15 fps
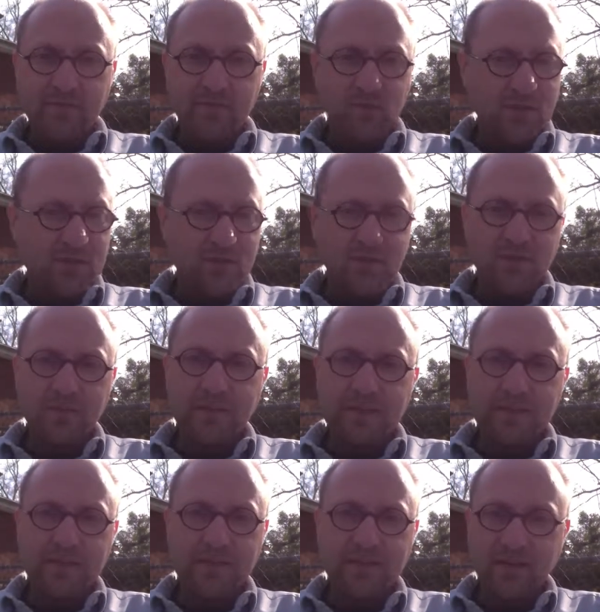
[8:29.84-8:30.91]
This just
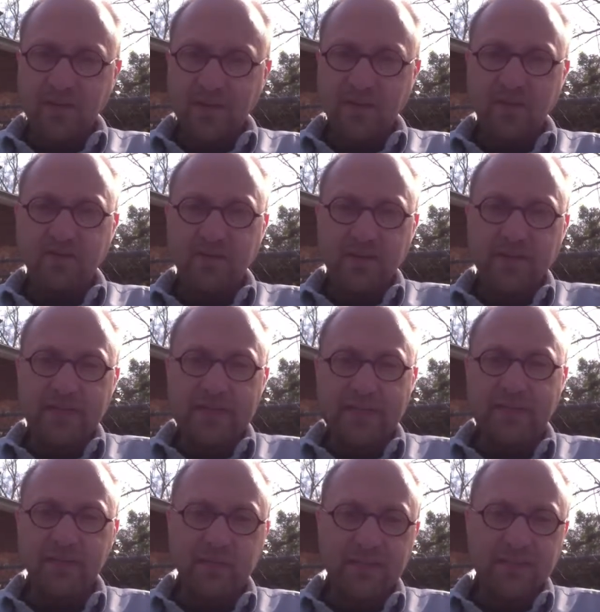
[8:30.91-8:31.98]
makes it all very
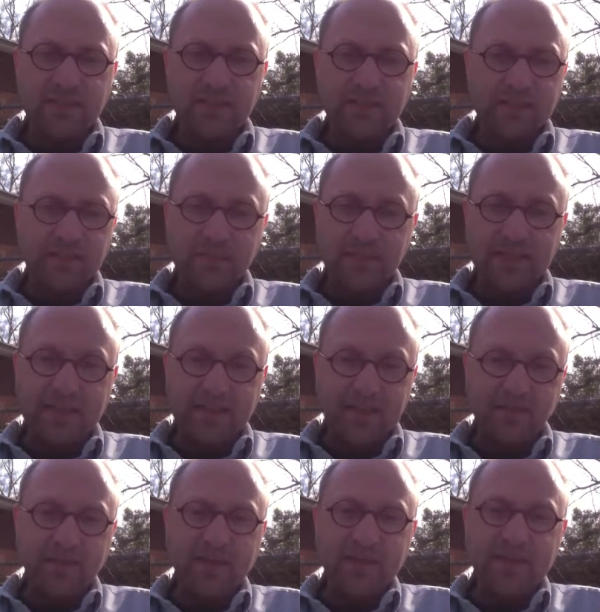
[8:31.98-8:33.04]
explicit. I mean,
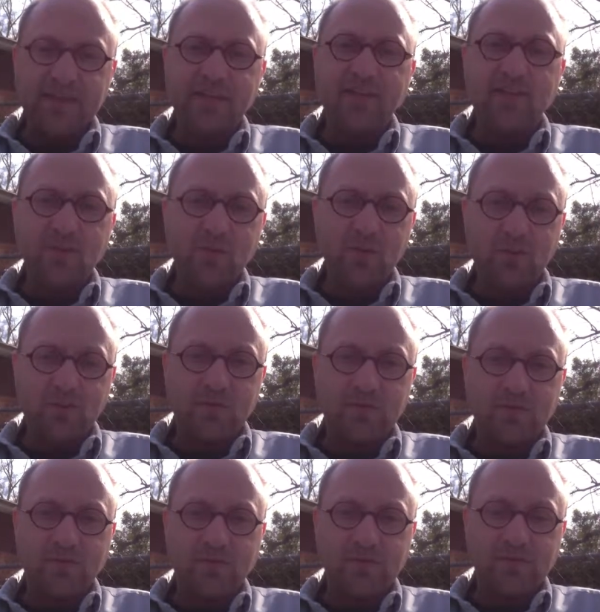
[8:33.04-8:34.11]
everybody knows.
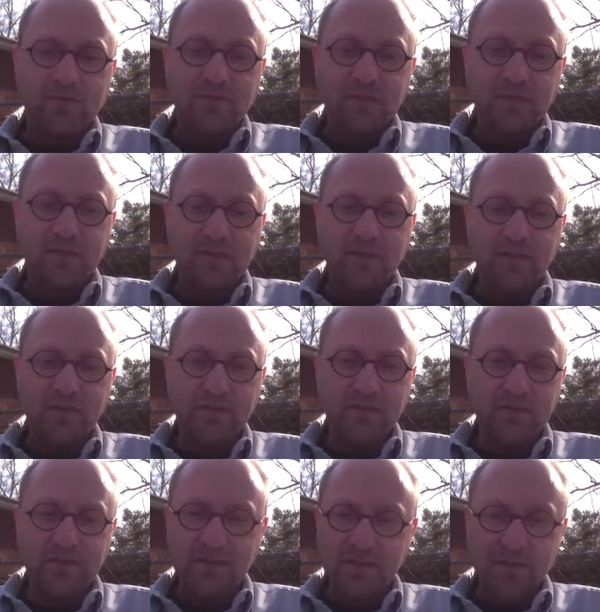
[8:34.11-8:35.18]

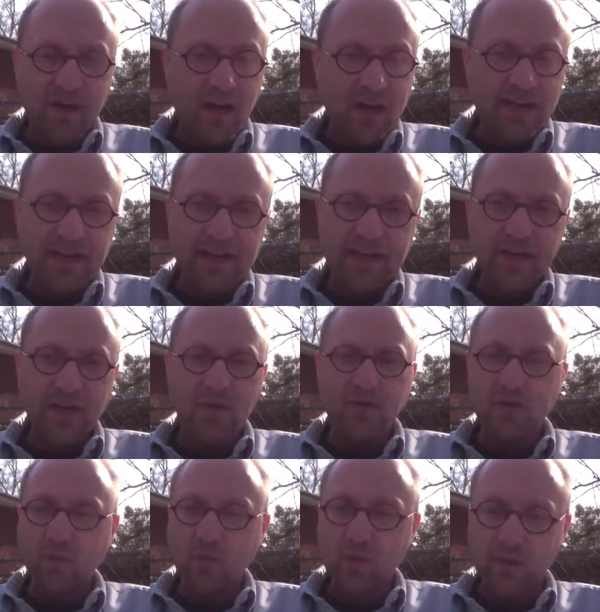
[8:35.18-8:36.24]
You talk it out.
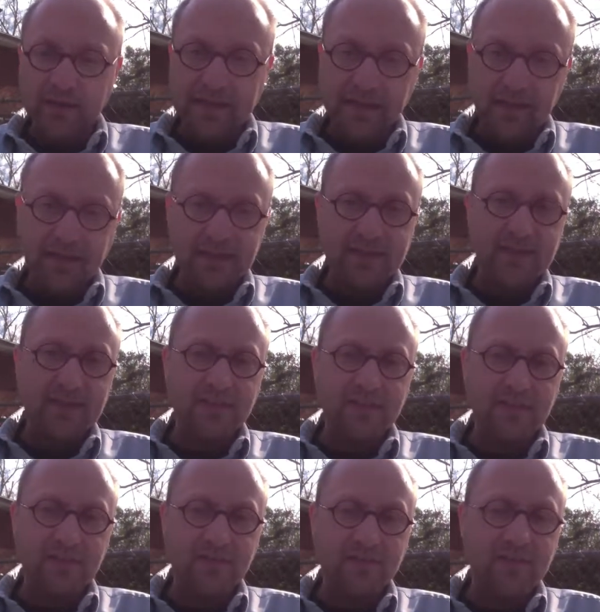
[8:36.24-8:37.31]
You work out the
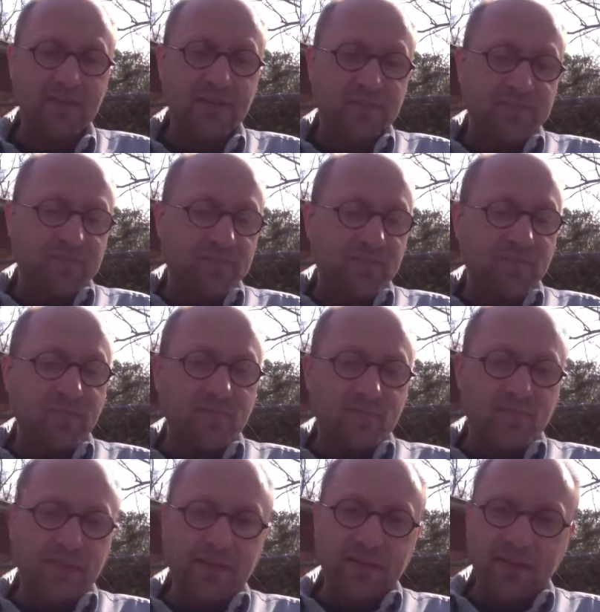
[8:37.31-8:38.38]
details.
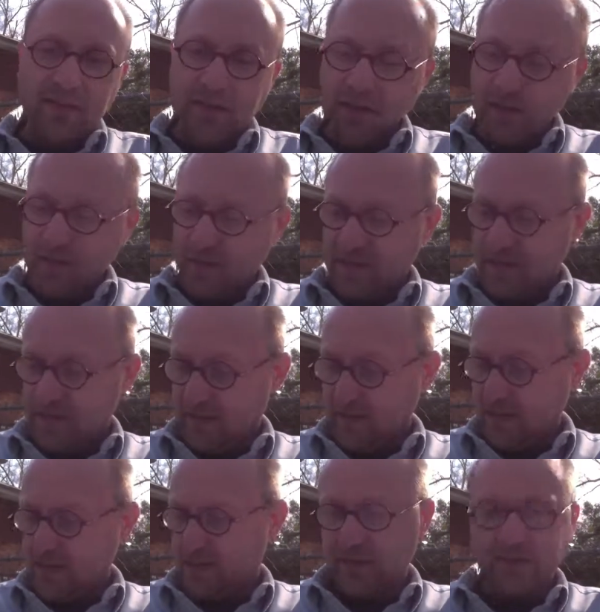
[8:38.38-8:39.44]
But
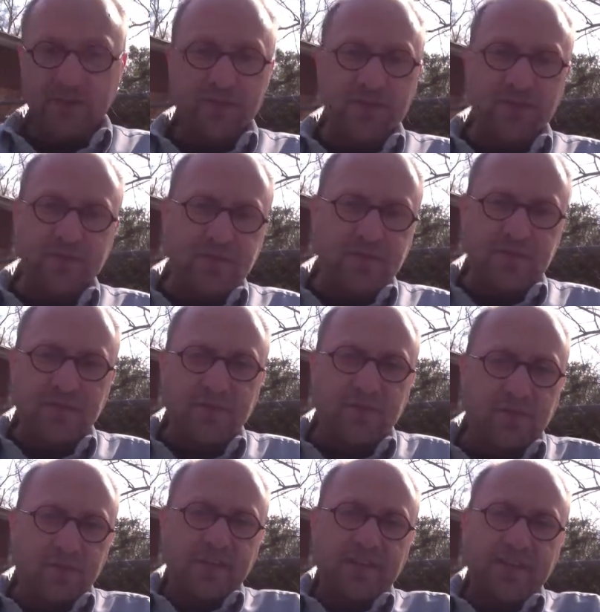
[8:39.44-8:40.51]
essentially, it's just
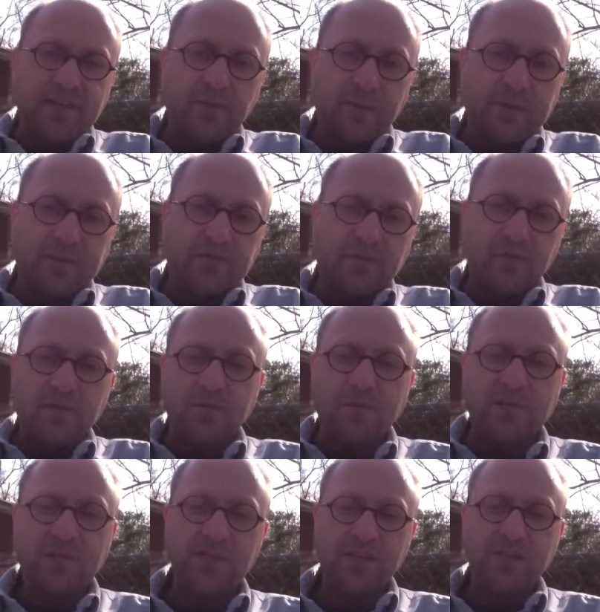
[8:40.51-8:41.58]
applying
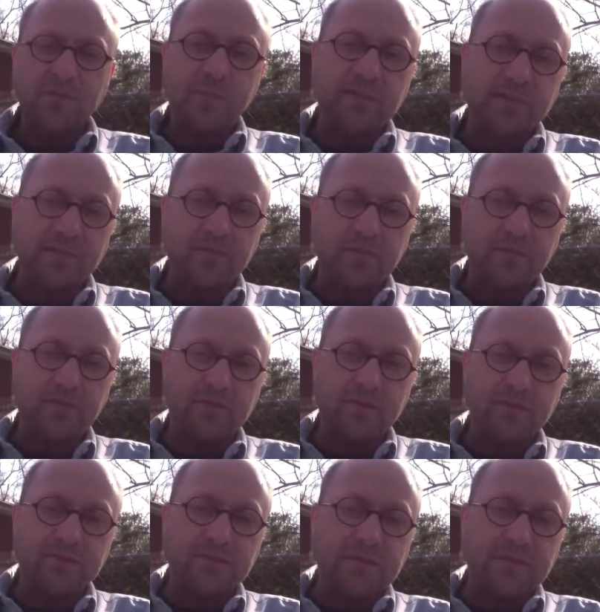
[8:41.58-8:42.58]
reinforcement to change behaviors, though.